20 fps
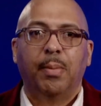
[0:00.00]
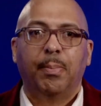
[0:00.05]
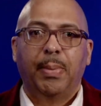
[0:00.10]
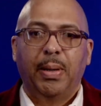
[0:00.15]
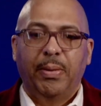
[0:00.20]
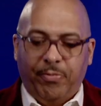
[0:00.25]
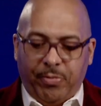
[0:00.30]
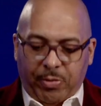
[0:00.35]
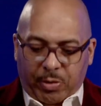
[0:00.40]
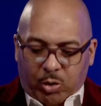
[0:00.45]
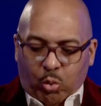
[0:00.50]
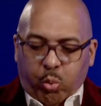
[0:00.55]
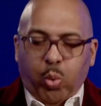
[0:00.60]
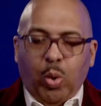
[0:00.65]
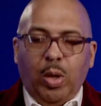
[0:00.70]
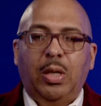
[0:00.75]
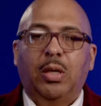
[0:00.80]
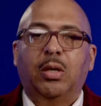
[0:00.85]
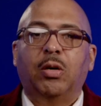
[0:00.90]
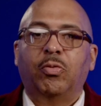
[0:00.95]
But for
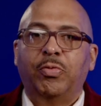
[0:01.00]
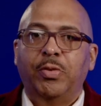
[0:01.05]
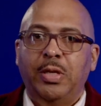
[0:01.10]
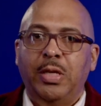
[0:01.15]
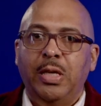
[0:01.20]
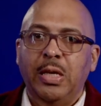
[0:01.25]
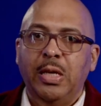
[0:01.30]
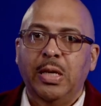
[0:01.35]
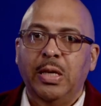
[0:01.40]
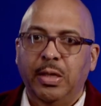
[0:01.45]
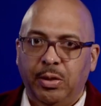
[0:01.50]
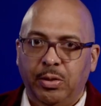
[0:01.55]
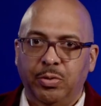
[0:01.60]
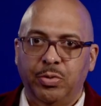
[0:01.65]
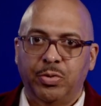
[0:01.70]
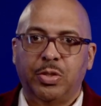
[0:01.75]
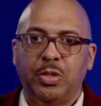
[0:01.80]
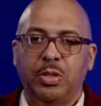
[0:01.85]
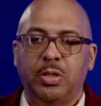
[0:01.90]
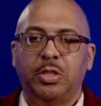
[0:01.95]
12
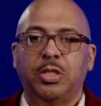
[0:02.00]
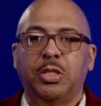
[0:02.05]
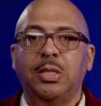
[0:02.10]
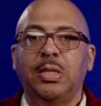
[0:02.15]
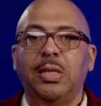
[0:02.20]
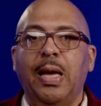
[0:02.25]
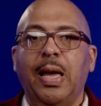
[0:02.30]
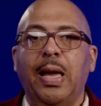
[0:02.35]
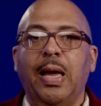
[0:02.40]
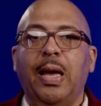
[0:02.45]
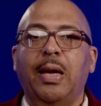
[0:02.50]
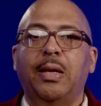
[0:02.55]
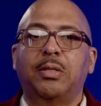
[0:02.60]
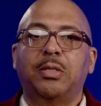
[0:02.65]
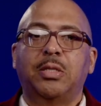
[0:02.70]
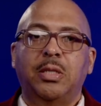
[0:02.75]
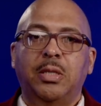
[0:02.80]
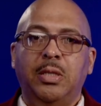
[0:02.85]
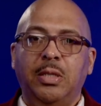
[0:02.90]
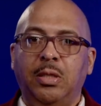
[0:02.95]
years, she had
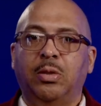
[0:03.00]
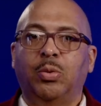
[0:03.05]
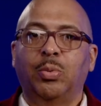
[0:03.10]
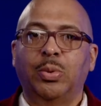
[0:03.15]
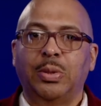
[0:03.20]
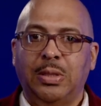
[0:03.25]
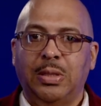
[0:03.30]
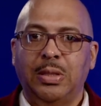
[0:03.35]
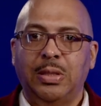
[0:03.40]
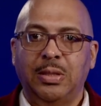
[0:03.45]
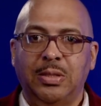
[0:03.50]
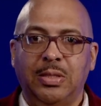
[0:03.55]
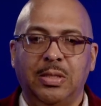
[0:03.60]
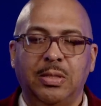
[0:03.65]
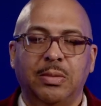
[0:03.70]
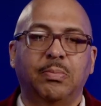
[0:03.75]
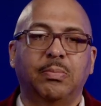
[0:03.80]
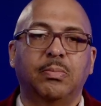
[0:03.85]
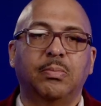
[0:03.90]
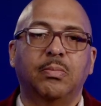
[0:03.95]
to deal with
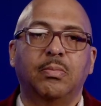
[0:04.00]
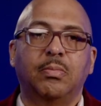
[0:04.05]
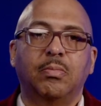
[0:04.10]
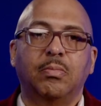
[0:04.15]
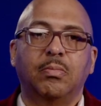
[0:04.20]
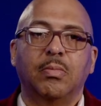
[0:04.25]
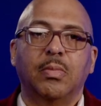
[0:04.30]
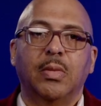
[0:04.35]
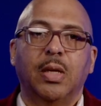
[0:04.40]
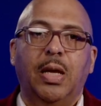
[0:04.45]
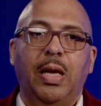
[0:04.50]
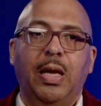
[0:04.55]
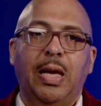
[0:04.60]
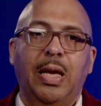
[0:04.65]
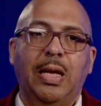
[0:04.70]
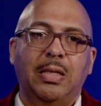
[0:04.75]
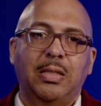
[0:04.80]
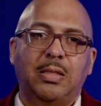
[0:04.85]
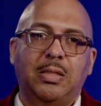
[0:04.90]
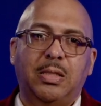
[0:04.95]
this.
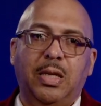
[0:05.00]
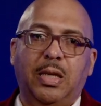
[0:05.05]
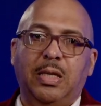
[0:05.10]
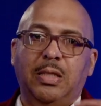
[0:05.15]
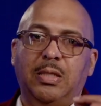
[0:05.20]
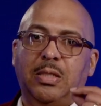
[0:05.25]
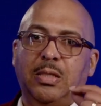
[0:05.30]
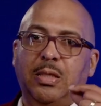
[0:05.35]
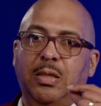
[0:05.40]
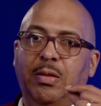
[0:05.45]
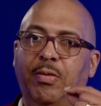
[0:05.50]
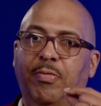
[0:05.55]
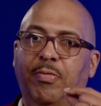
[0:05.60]
And it says, the